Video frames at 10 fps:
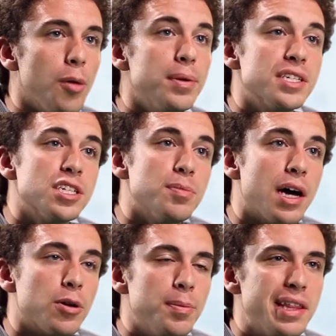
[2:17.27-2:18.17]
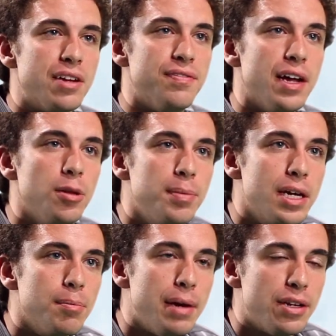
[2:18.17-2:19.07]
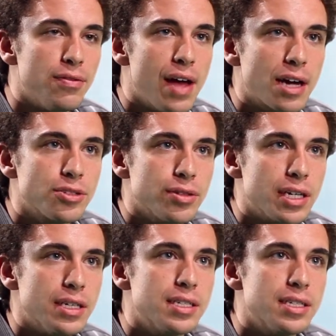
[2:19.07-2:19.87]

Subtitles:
Our business model will be the developing, manufacturing,